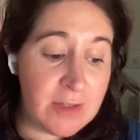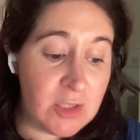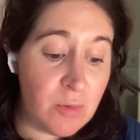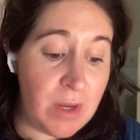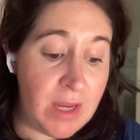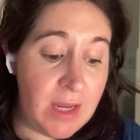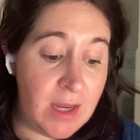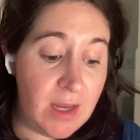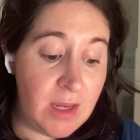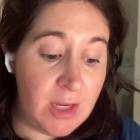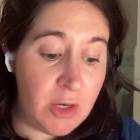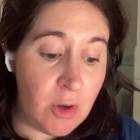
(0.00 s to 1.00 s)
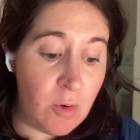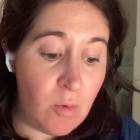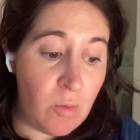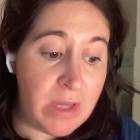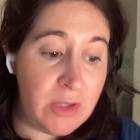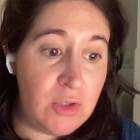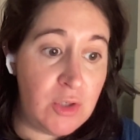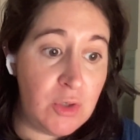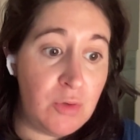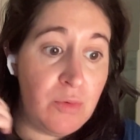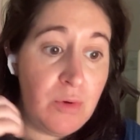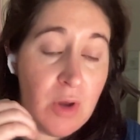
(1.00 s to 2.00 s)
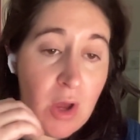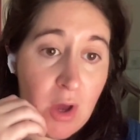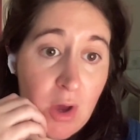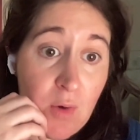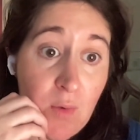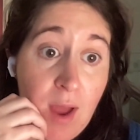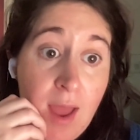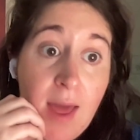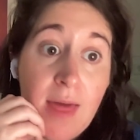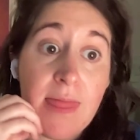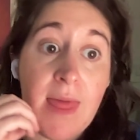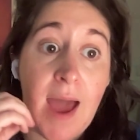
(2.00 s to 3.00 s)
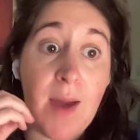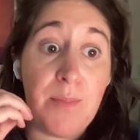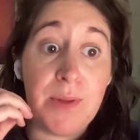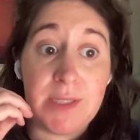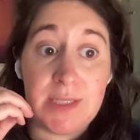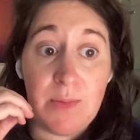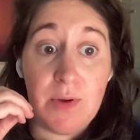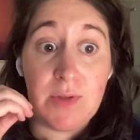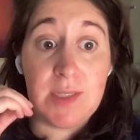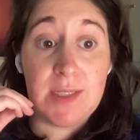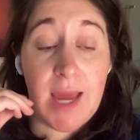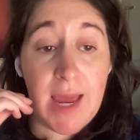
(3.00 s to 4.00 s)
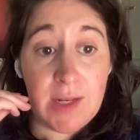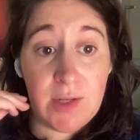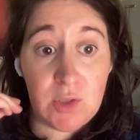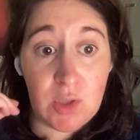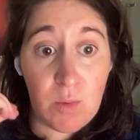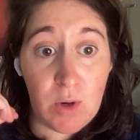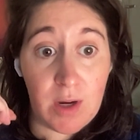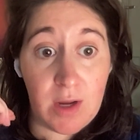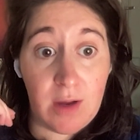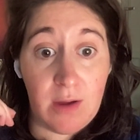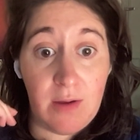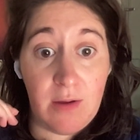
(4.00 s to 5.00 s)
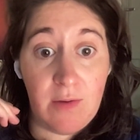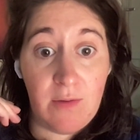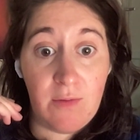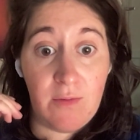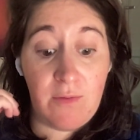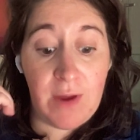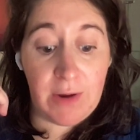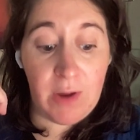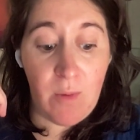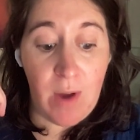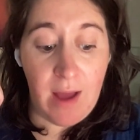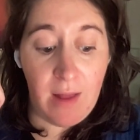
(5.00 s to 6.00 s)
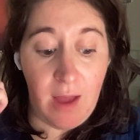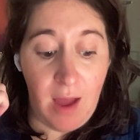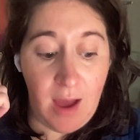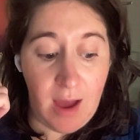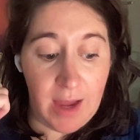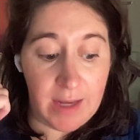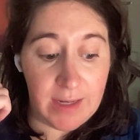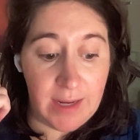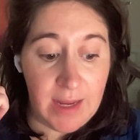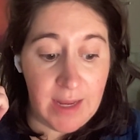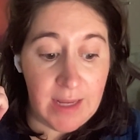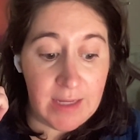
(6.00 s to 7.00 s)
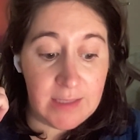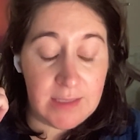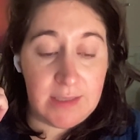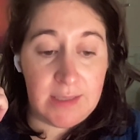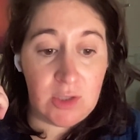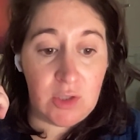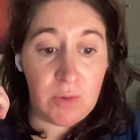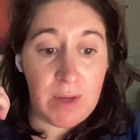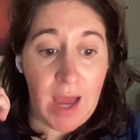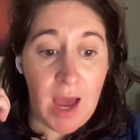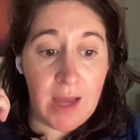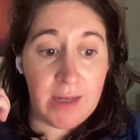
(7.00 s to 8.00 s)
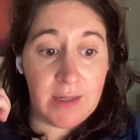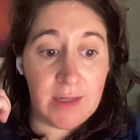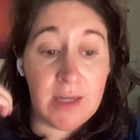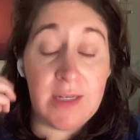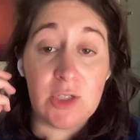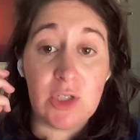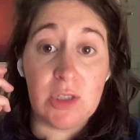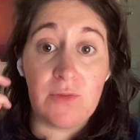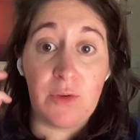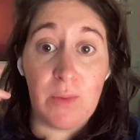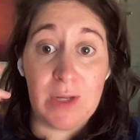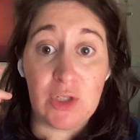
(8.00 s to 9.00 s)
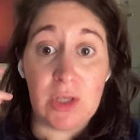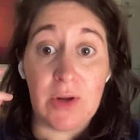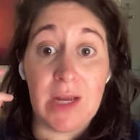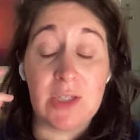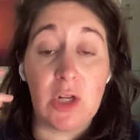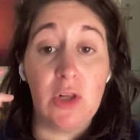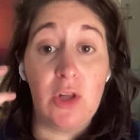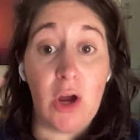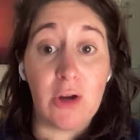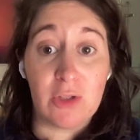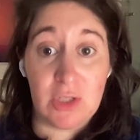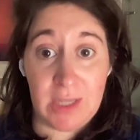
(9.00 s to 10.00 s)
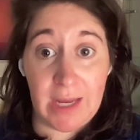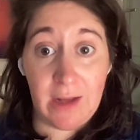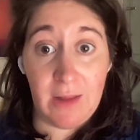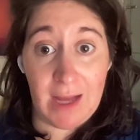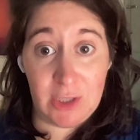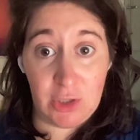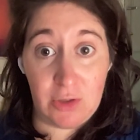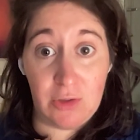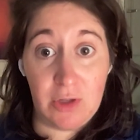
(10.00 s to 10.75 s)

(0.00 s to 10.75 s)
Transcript: So we do know that placebos tend to work very well on conditions for which there is a large psychological